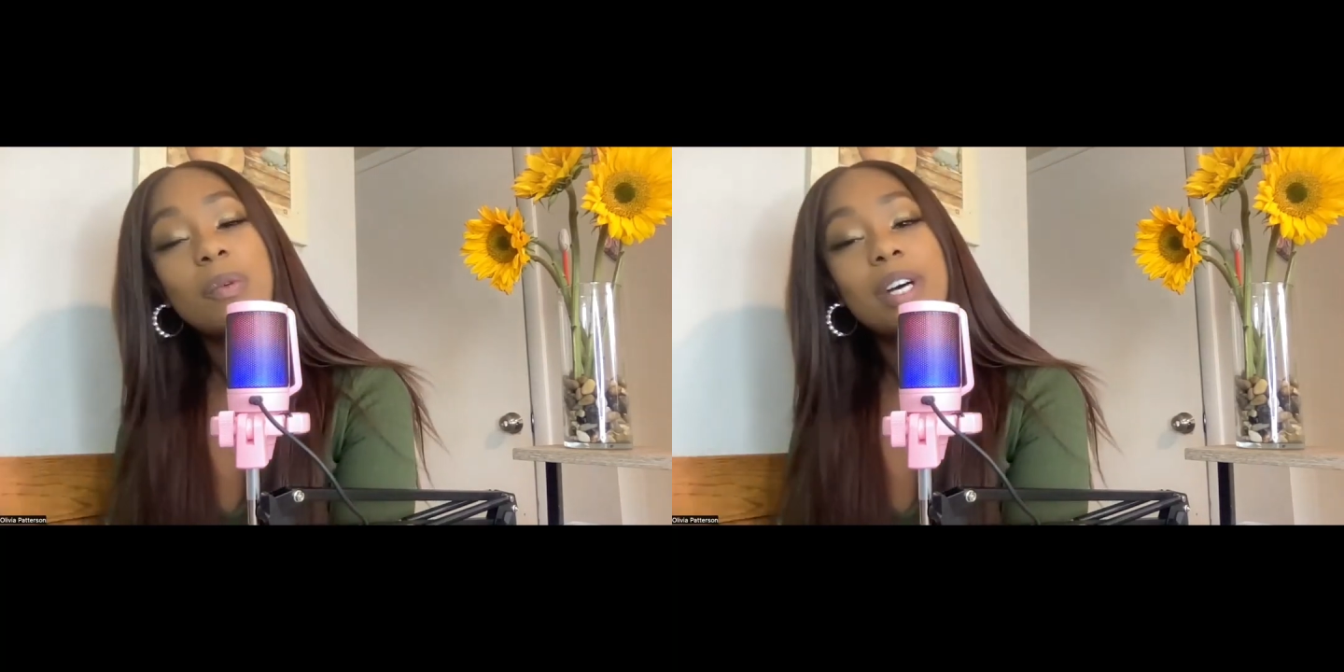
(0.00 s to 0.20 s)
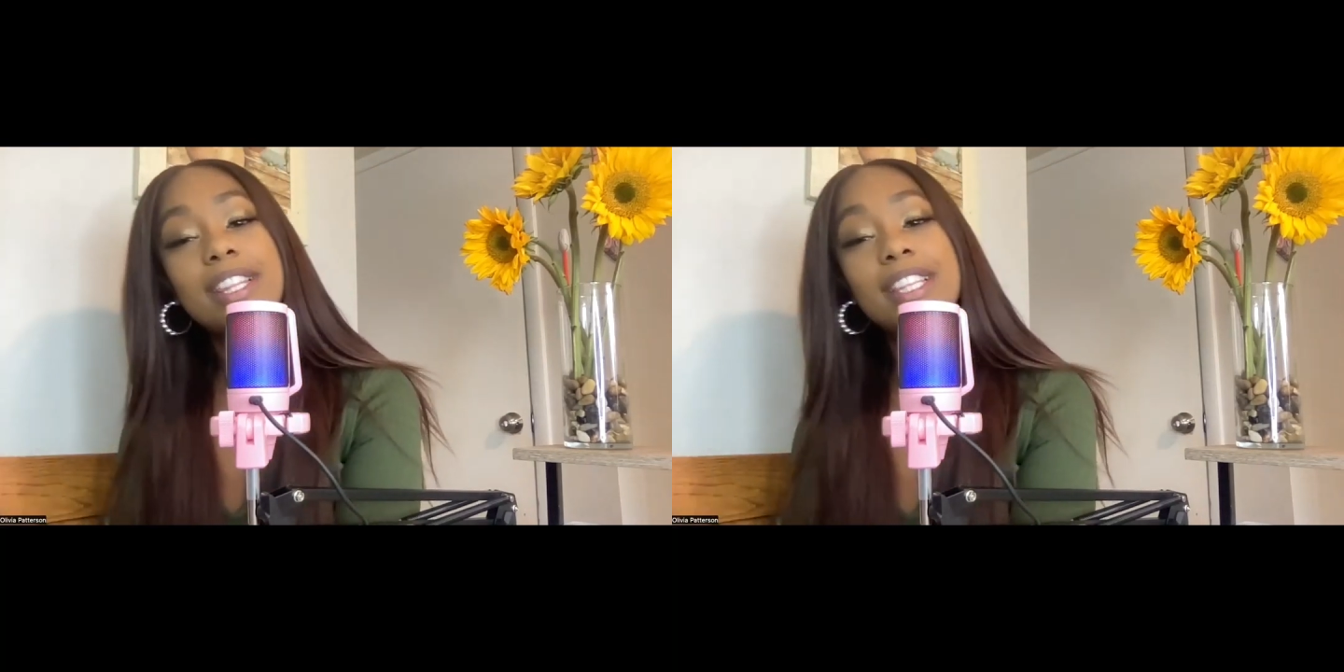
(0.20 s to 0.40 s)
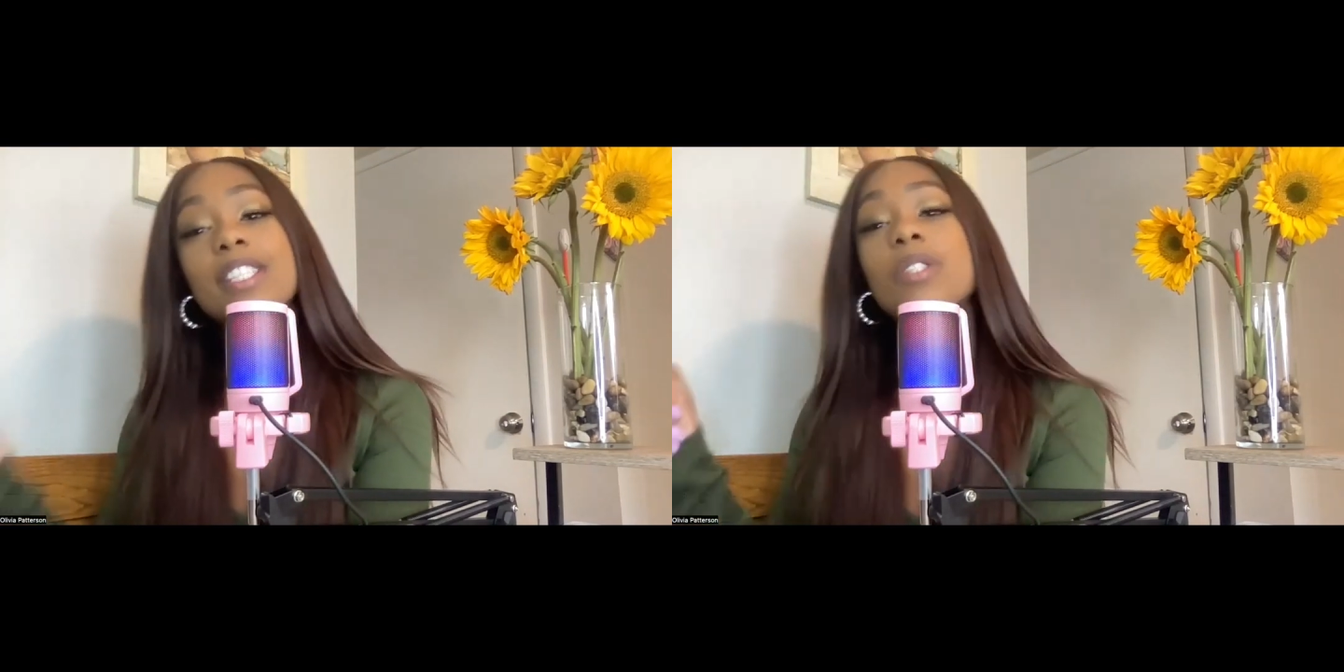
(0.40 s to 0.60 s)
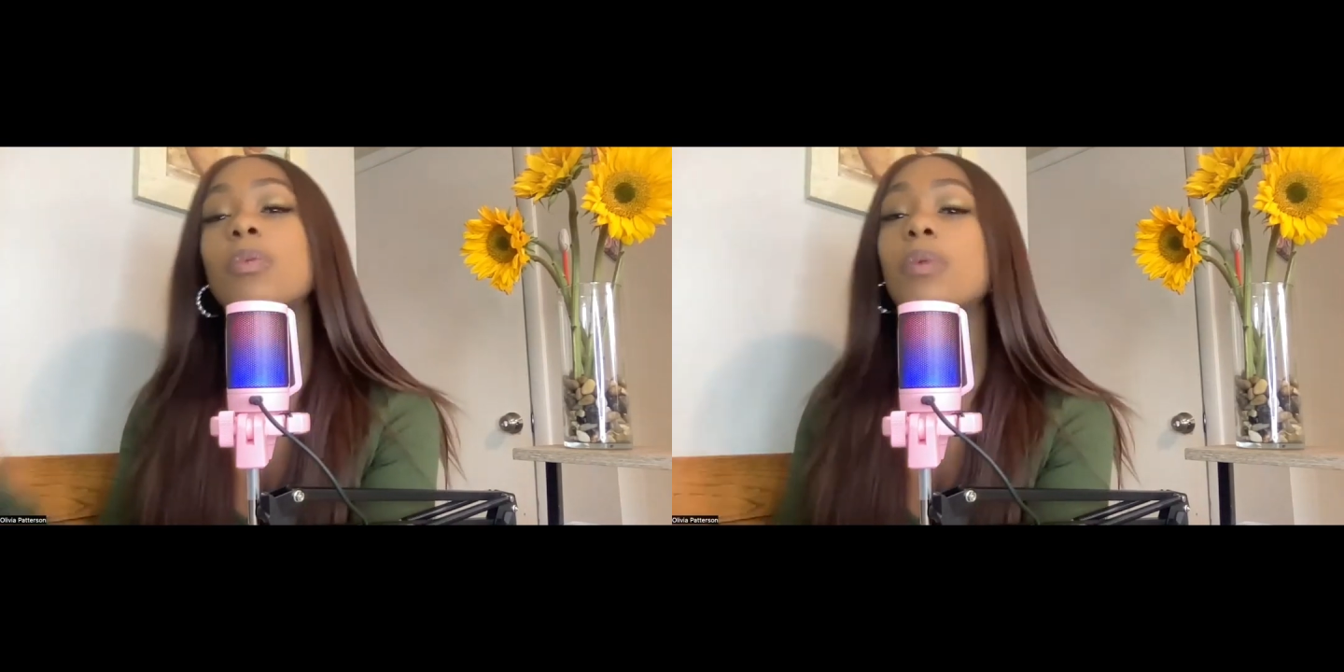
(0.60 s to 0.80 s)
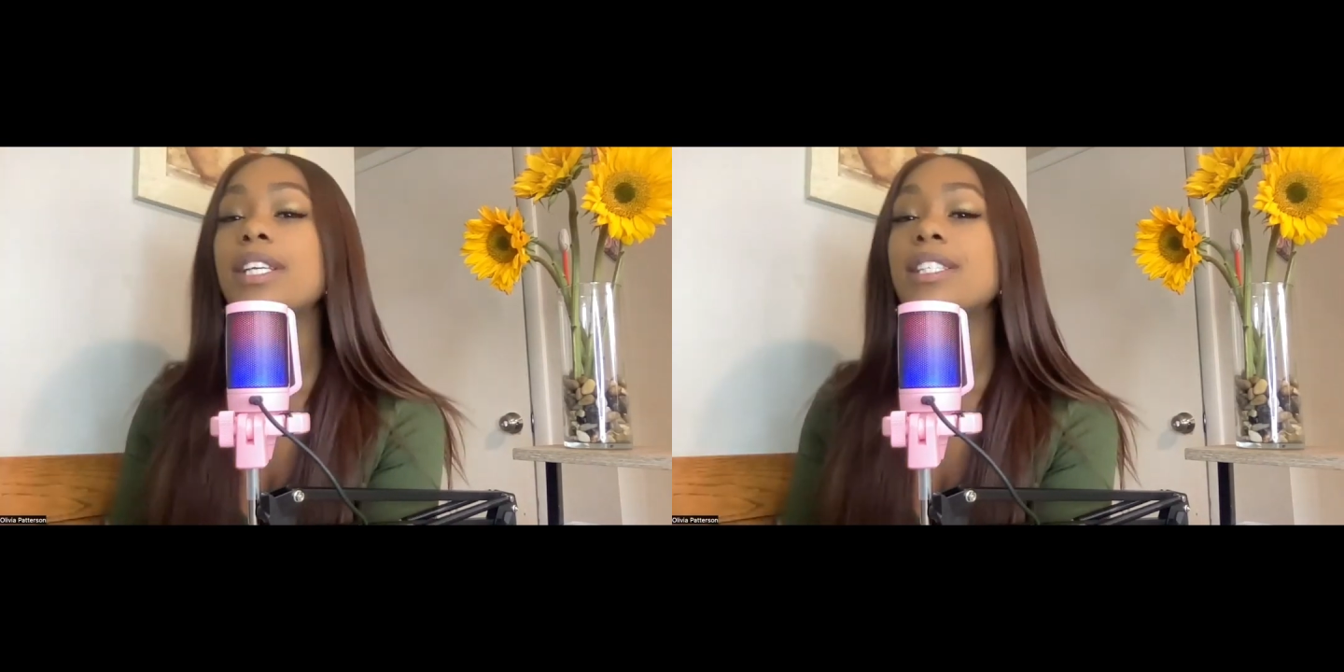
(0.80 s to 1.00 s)
what
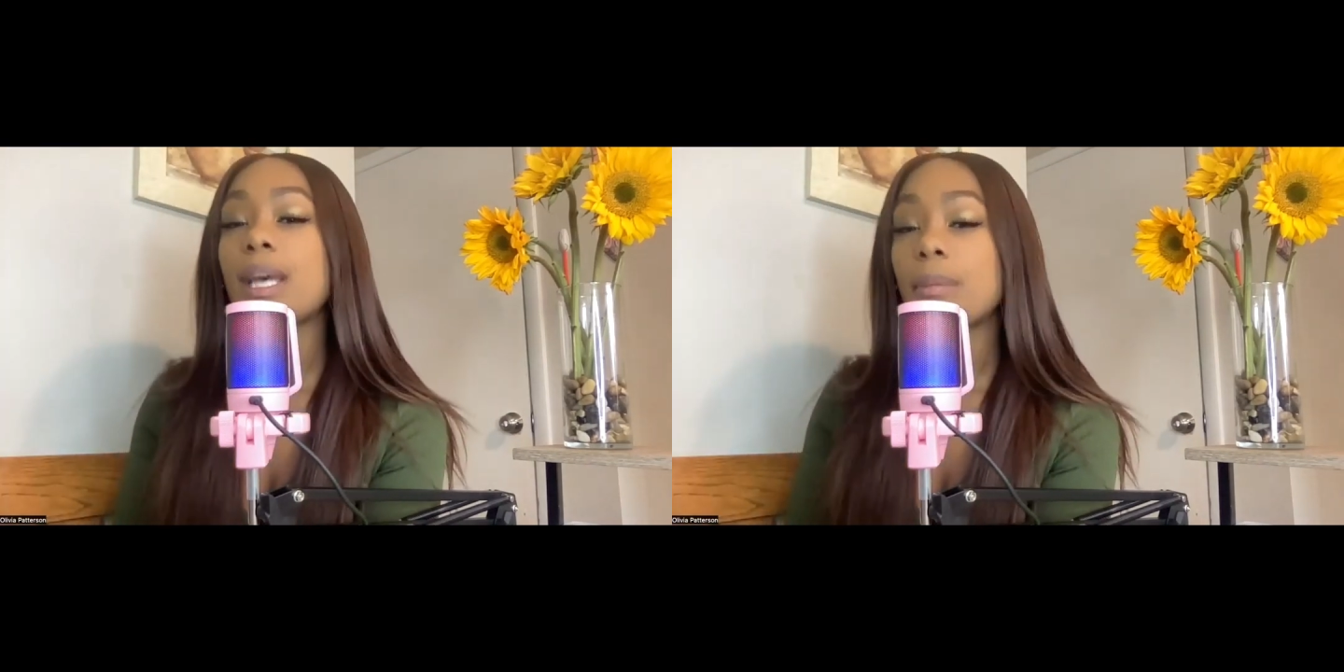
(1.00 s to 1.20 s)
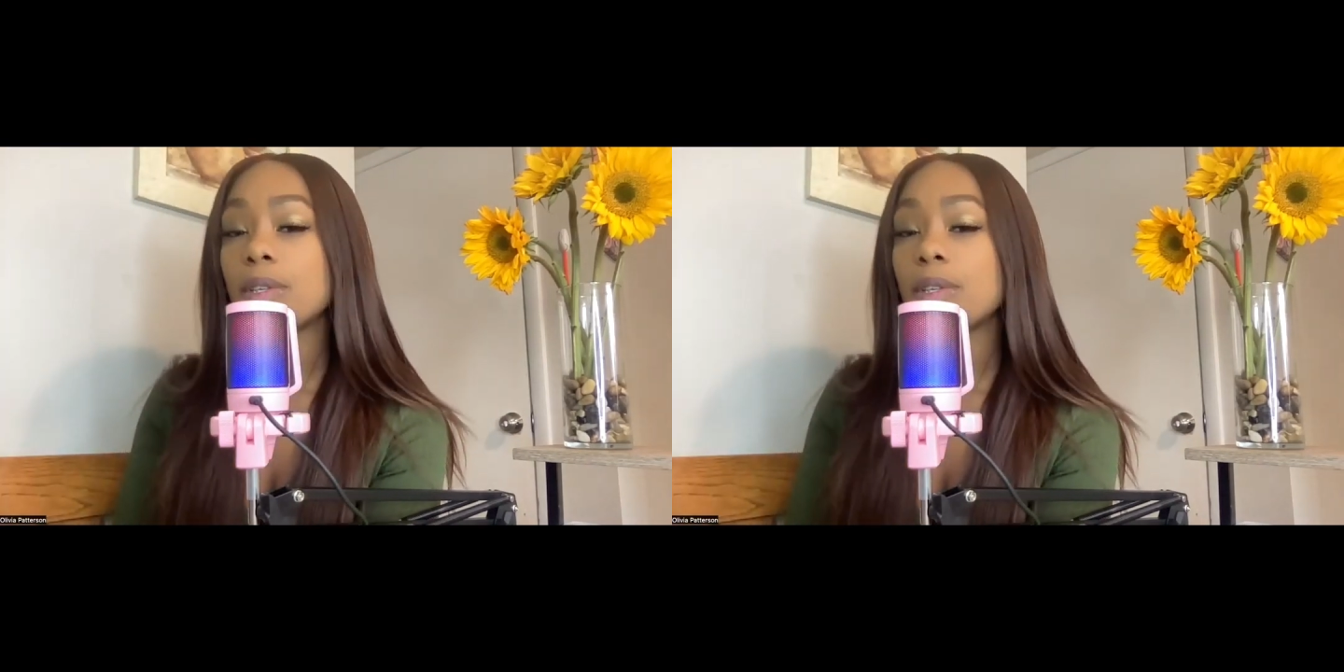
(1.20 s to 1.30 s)
this week's